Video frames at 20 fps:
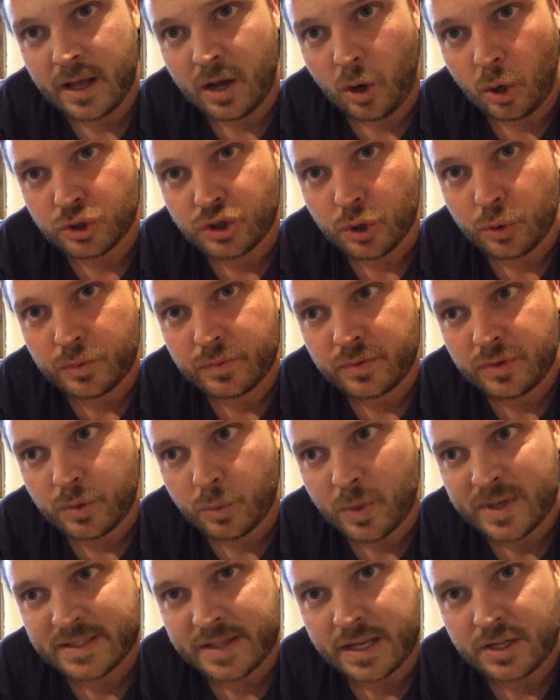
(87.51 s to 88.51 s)
I also the
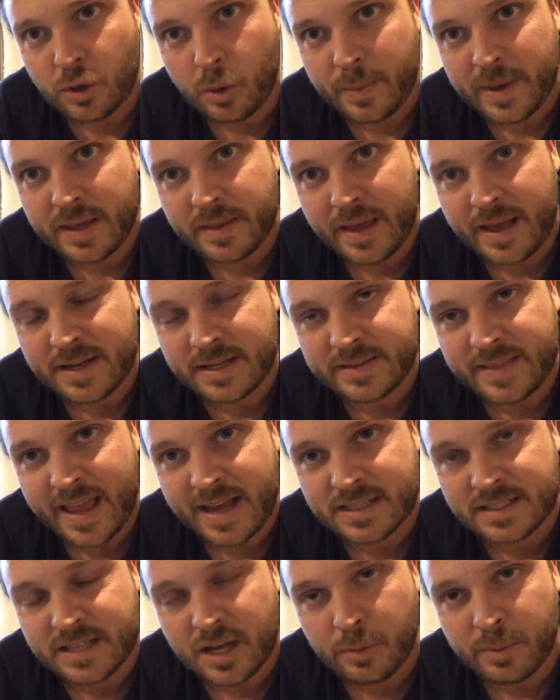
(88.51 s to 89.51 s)
reason they told me they they
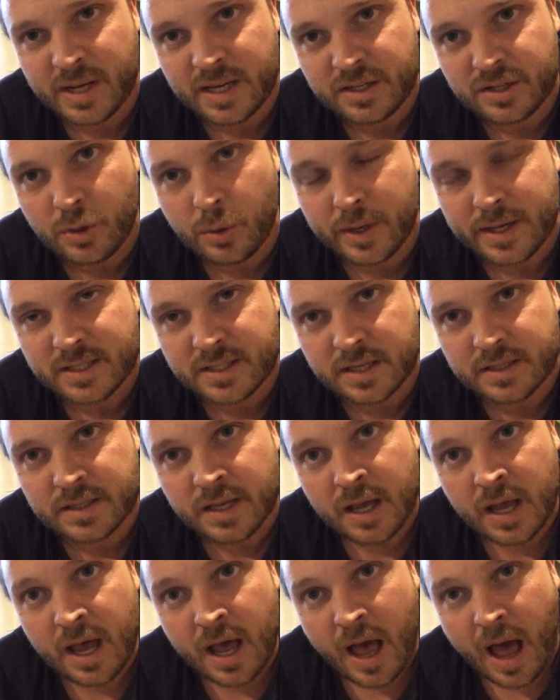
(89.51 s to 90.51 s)
had to tell me to do it is because
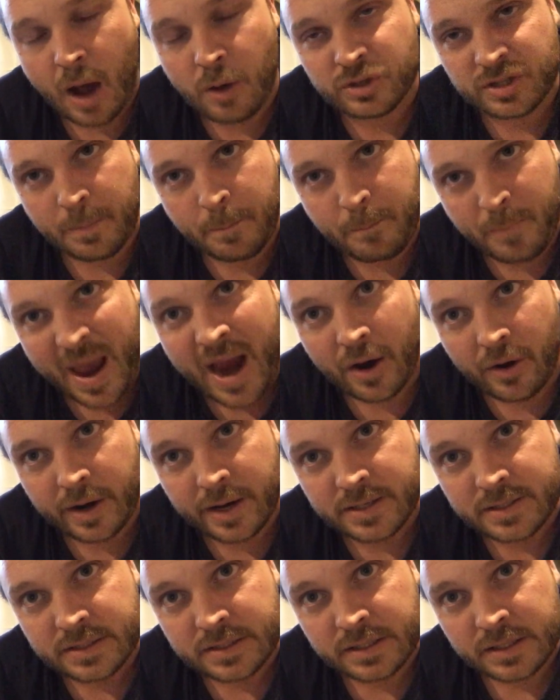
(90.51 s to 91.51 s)
I was
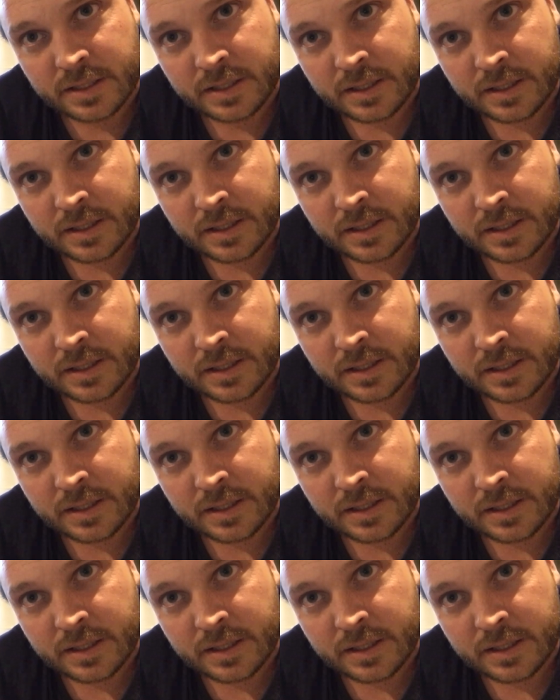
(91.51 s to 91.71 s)
embarrassed